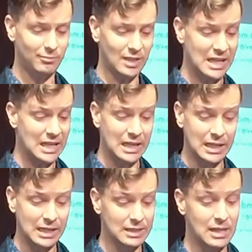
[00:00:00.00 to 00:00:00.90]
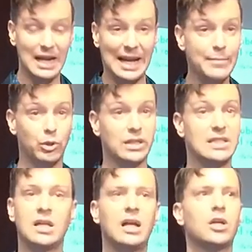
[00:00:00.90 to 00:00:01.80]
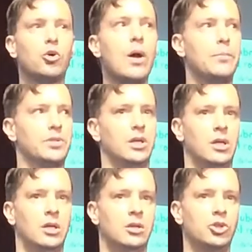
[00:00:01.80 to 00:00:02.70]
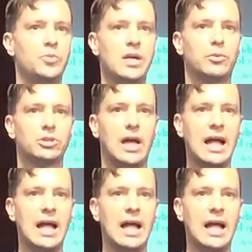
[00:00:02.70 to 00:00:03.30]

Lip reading: He is not able. He's not equipped to be able to